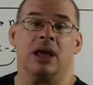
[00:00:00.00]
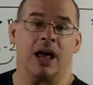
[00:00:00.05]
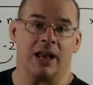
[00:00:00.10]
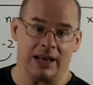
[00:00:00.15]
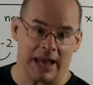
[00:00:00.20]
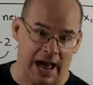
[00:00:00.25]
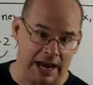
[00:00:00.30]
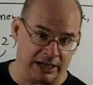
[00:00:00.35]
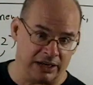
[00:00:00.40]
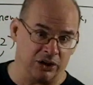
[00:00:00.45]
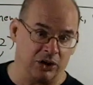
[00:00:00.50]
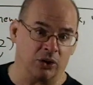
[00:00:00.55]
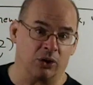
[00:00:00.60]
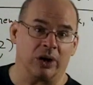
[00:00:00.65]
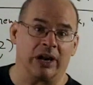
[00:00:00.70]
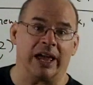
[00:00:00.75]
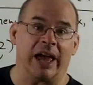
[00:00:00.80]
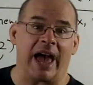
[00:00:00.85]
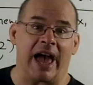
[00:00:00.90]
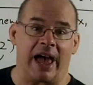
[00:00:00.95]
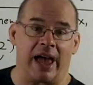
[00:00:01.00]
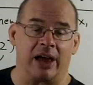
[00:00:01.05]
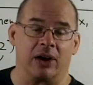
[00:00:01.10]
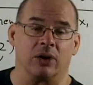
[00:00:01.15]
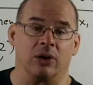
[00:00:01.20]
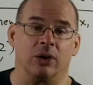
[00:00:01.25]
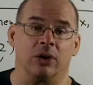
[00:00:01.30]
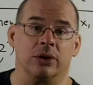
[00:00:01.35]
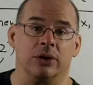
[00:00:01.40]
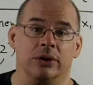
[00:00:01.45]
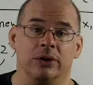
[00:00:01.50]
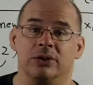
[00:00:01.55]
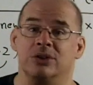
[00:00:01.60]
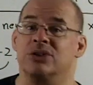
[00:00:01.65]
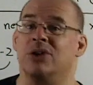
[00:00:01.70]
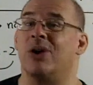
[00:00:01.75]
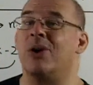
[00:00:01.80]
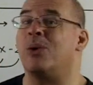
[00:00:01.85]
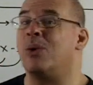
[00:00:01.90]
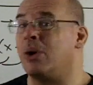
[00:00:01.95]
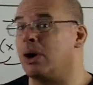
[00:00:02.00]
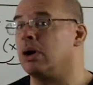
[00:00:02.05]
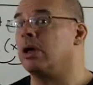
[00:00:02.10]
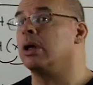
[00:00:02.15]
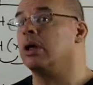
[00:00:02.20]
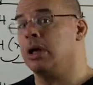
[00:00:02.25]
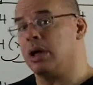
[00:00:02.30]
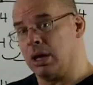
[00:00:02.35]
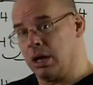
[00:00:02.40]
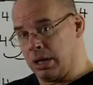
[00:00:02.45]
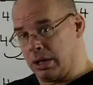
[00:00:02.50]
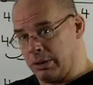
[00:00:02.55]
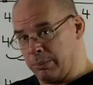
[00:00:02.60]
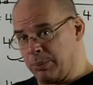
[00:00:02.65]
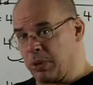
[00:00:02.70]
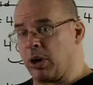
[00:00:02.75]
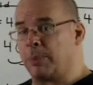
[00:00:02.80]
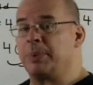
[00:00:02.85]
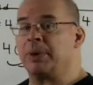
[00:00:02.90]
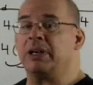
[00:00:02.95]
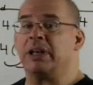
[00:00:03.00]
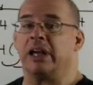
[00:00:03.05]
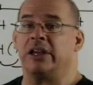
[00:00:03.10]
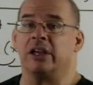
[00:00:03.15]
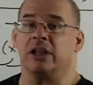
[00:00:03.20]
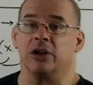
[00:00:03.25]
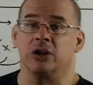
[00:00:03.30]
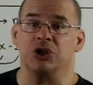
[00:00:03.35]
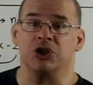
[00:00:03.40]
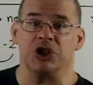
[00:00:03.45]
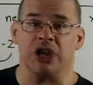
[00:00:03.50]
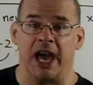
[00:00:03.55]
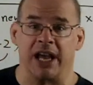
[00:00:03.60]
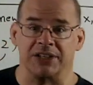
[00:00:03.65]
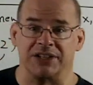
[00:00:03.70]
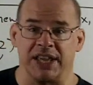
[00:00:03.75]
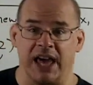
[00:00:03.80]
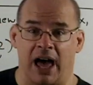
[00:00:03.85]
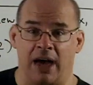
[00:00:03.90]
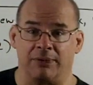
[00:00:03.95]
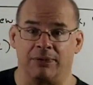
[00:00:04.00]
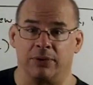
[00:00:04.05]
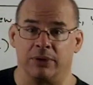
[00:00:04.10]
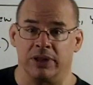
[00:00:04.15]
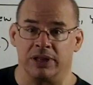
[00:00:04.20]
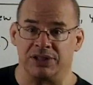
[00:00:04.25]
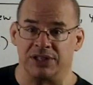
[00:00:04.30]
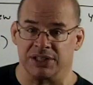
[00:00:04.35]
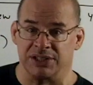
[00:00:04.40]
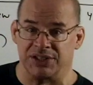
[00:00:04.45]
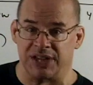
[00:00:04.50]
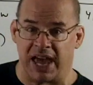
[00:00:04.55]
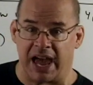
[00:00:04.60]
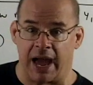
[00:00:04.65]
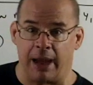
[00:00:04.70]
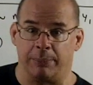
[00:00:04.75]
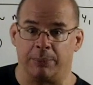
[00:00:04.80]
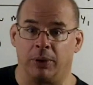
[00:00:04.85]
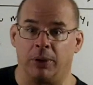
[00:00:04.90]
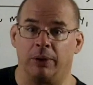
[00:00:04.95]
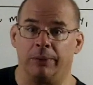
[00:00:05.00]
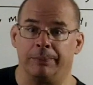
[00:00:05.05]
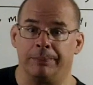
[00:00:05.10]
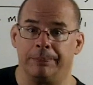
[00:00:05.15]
a 90 degree angle. So perpendicular checks out for this example.